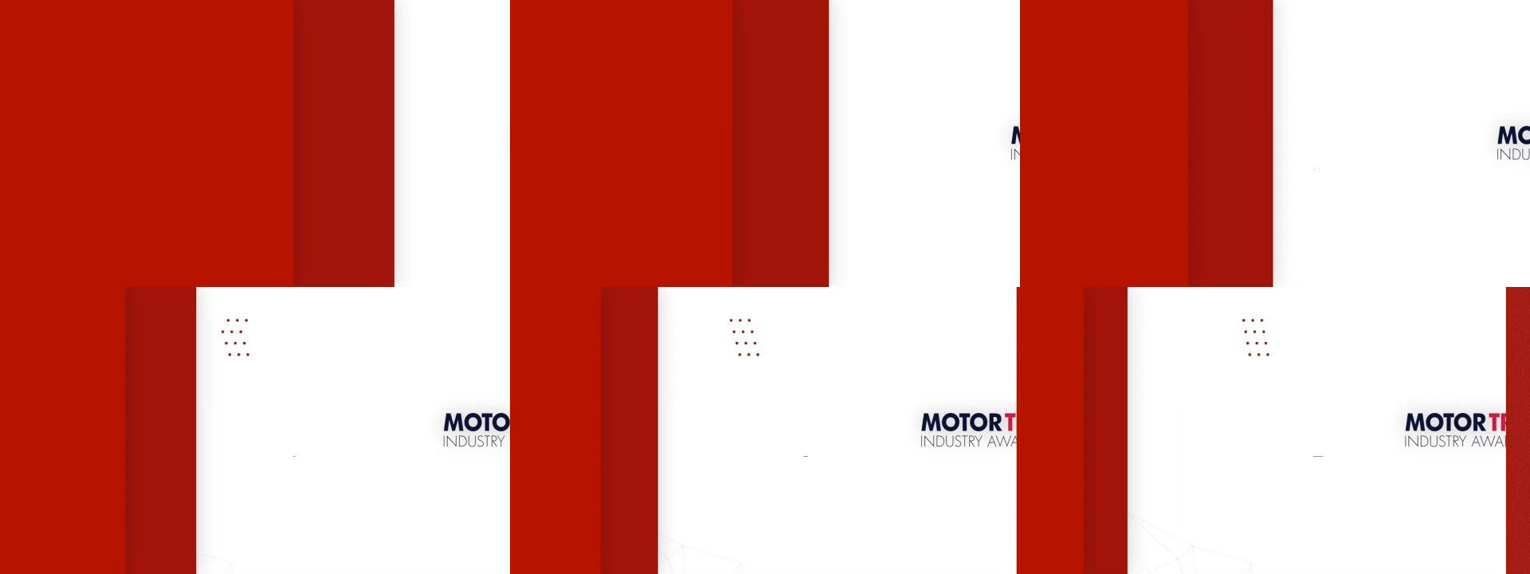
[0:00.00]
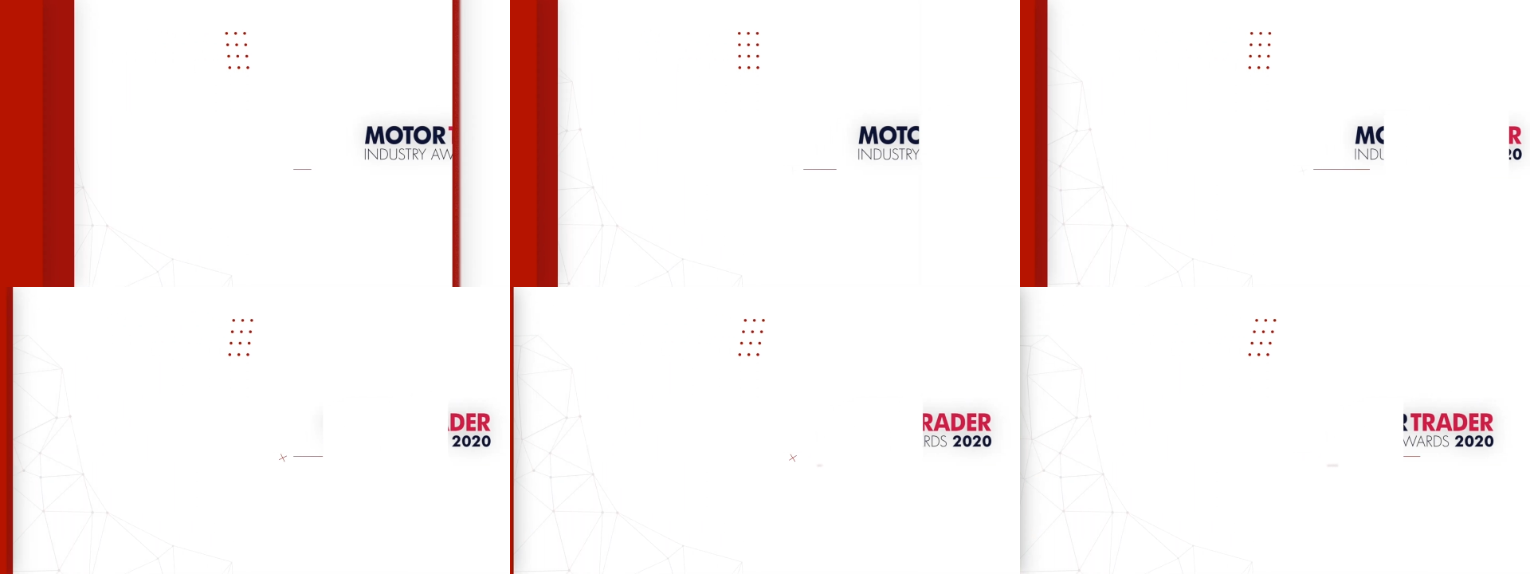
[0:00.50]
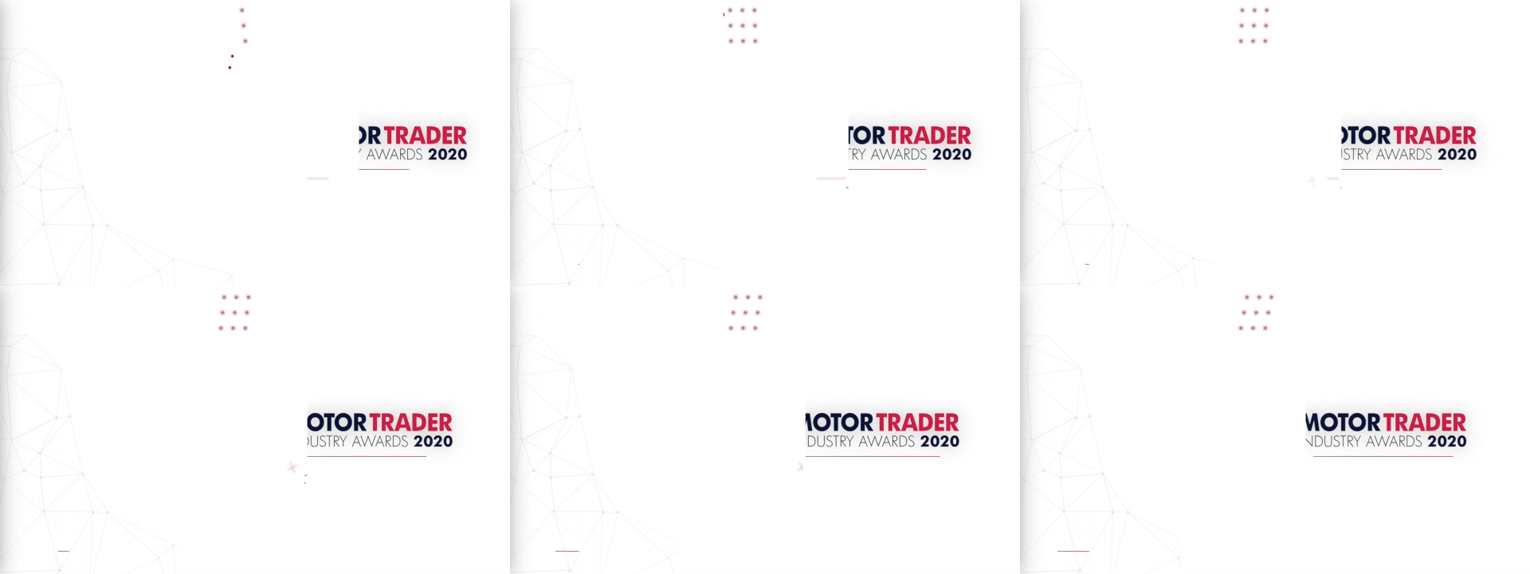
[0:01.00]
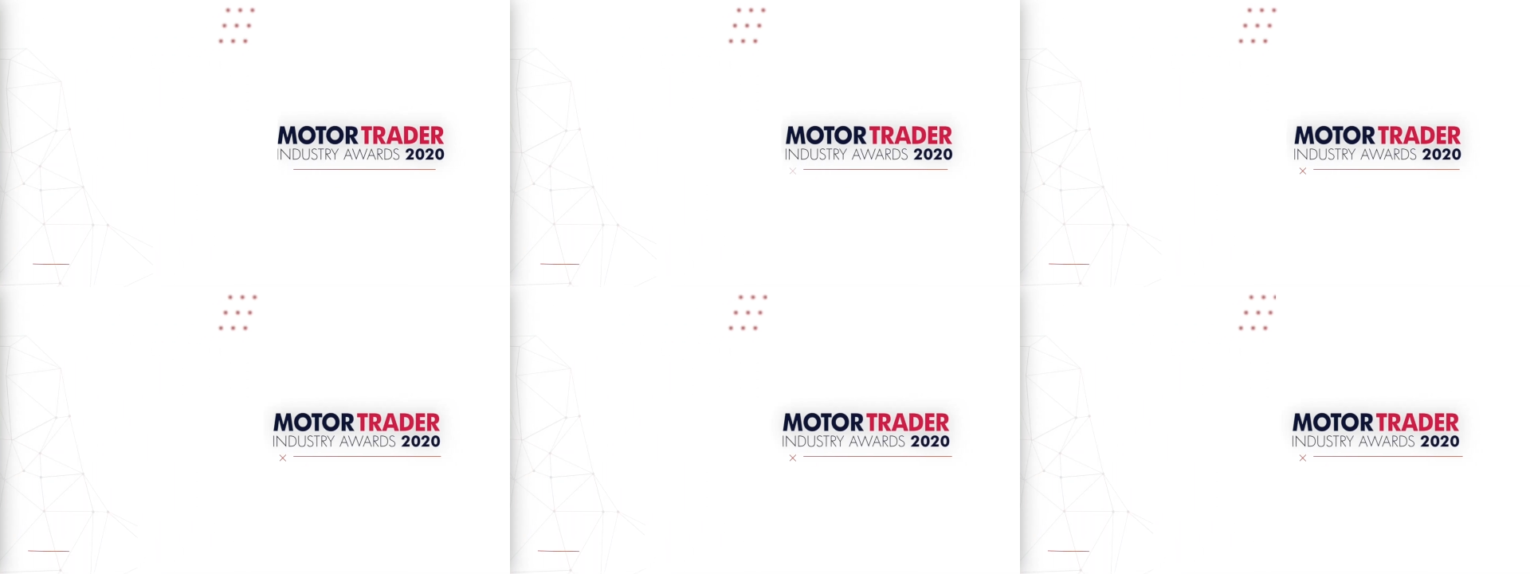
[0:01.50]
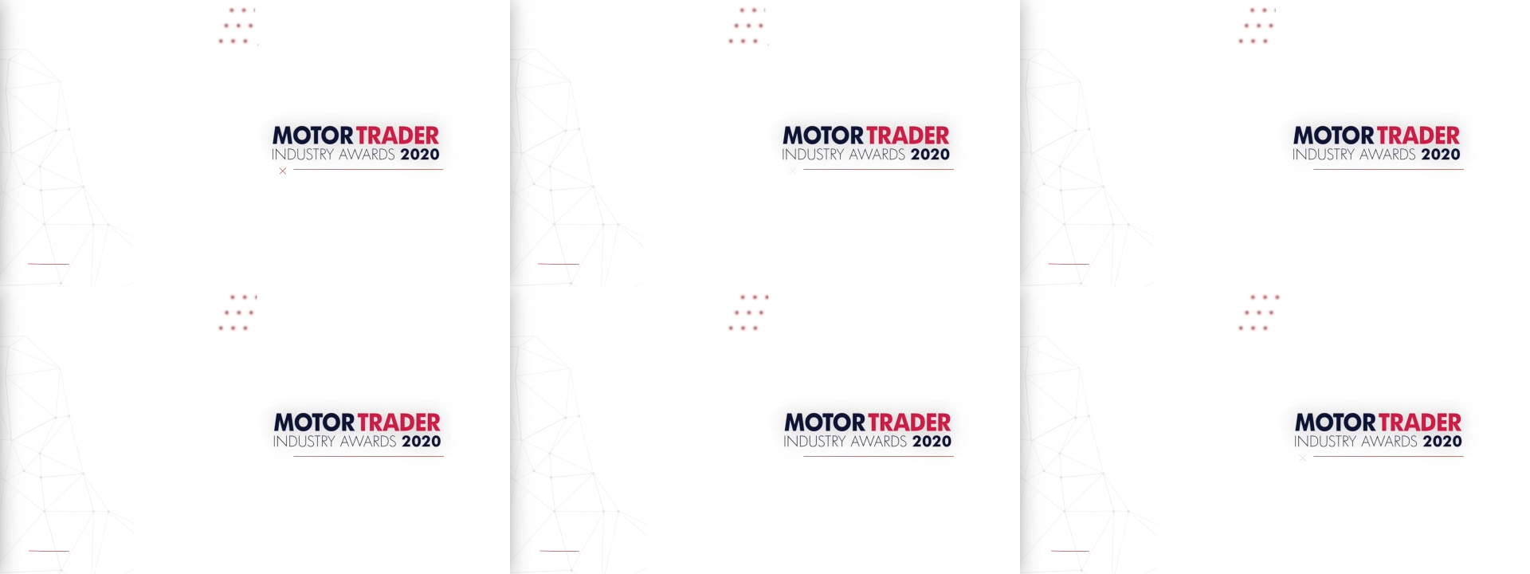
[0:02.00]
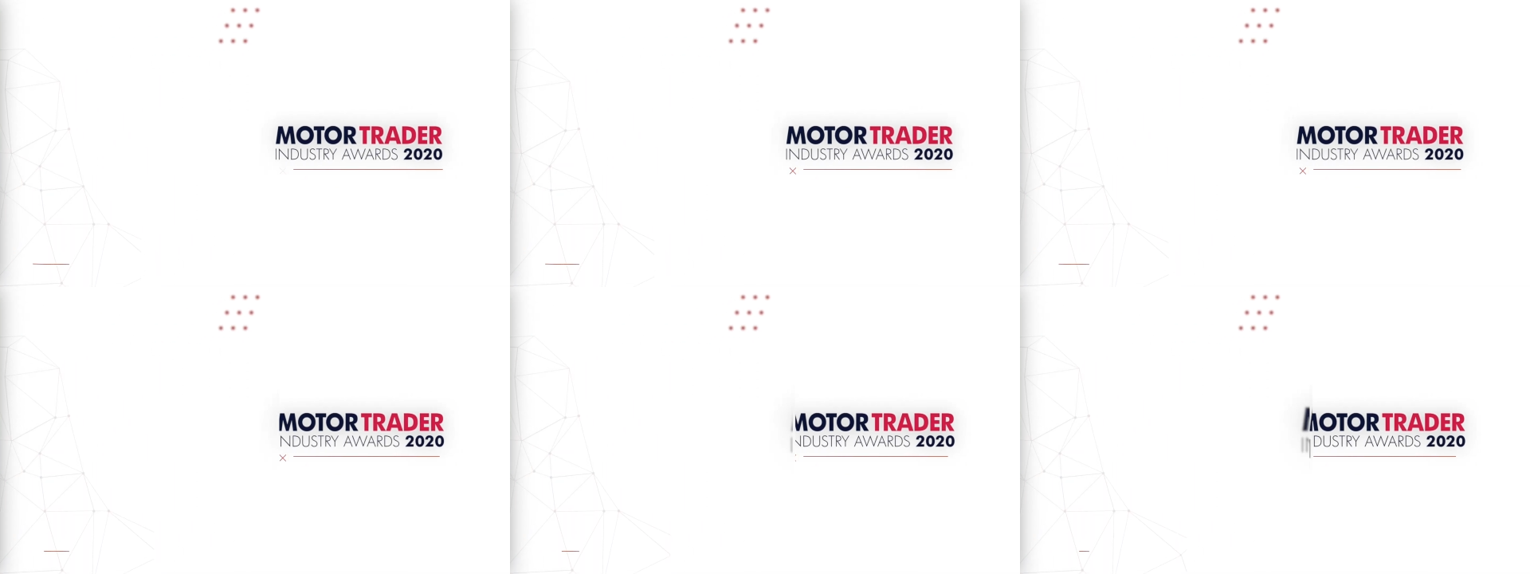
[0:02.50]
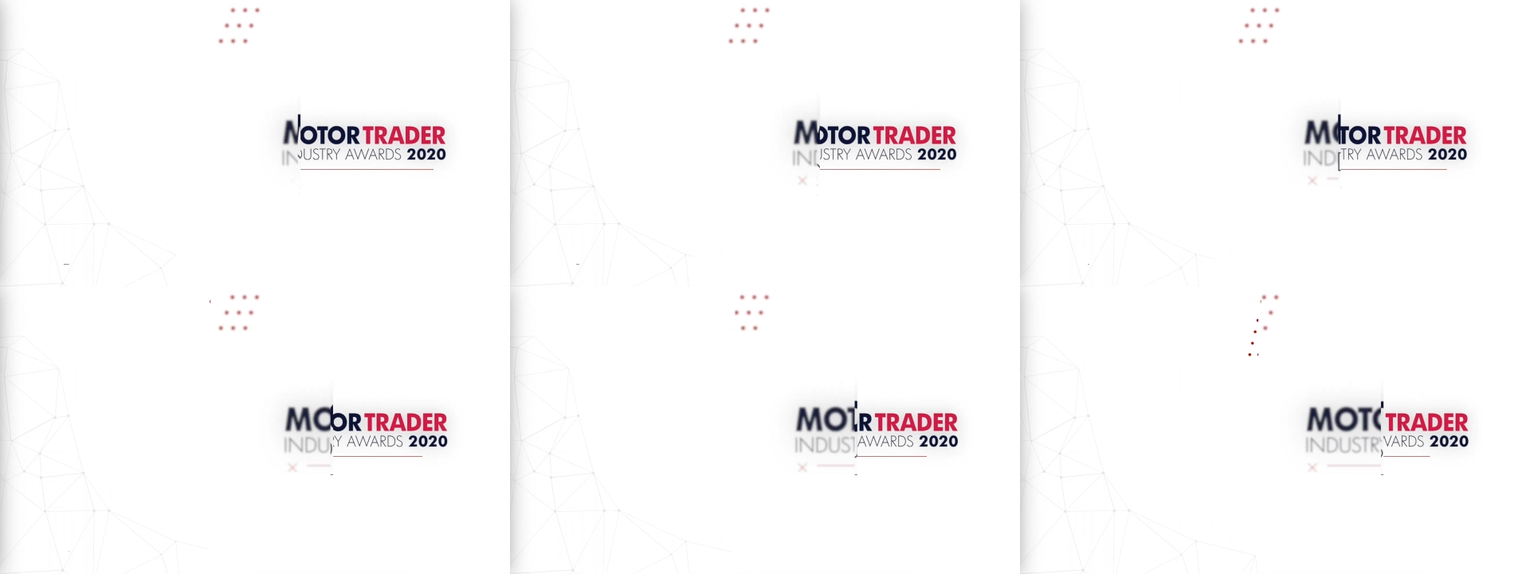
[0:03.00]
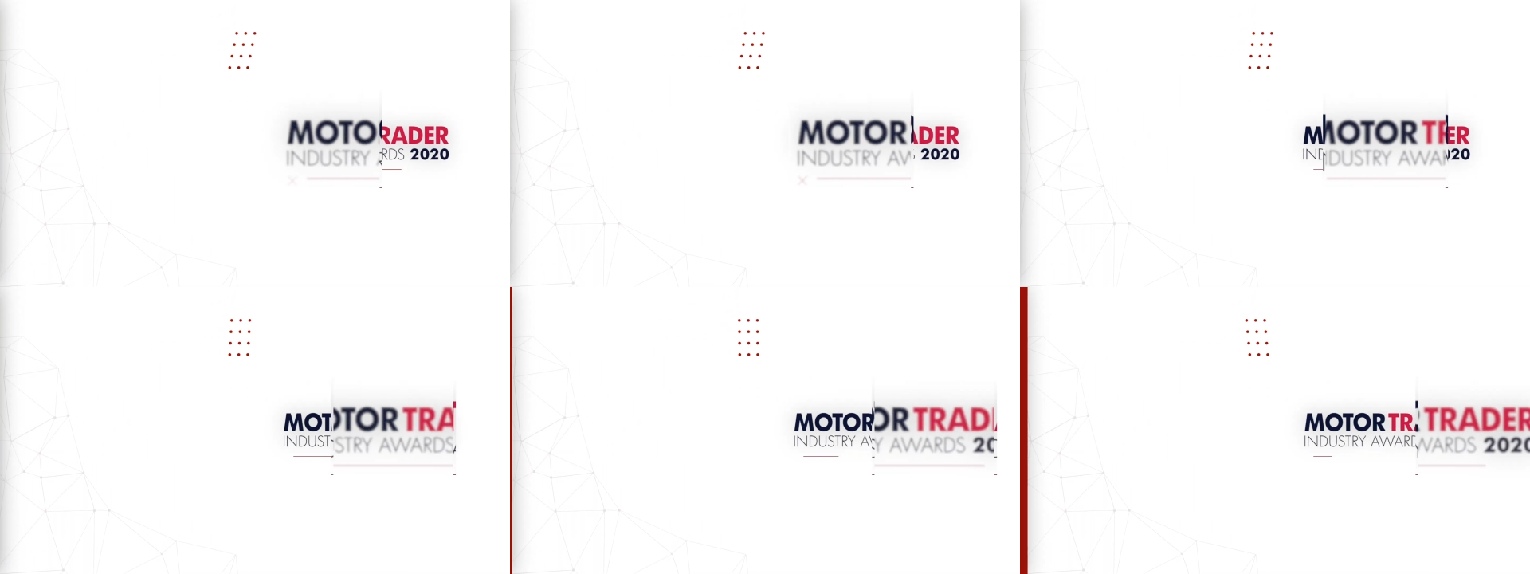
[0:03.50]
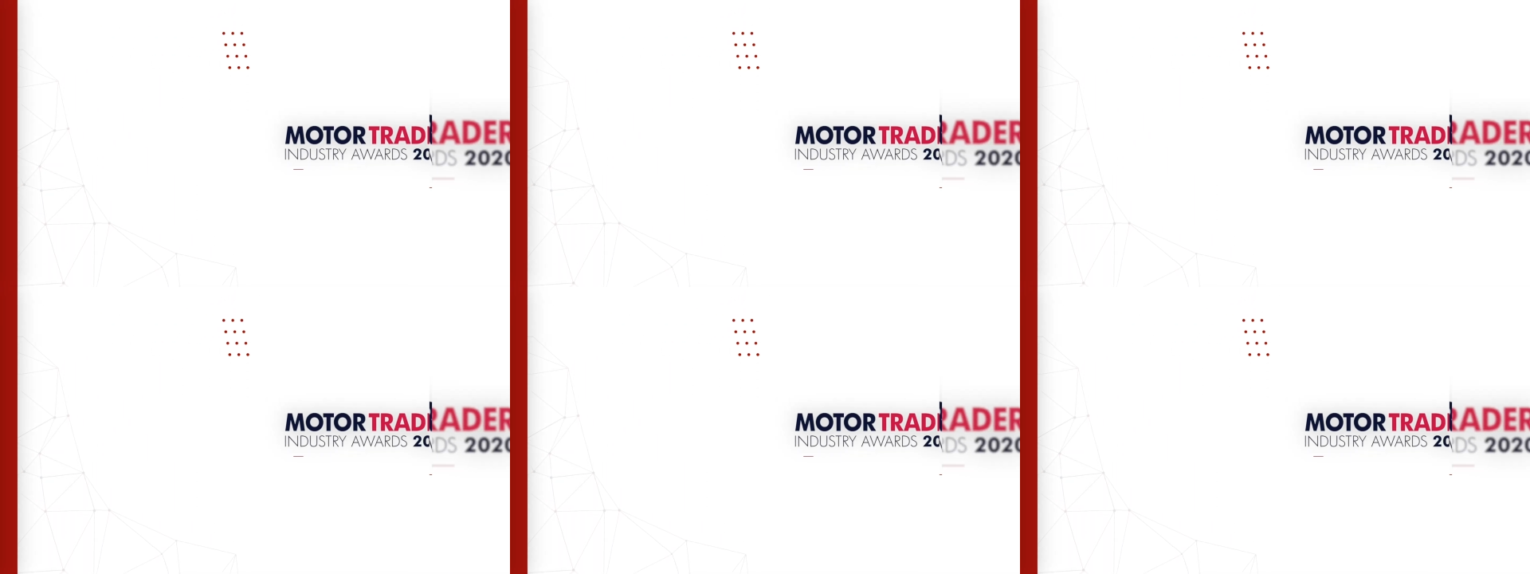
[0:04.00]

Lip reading: [unreadable: no face in view]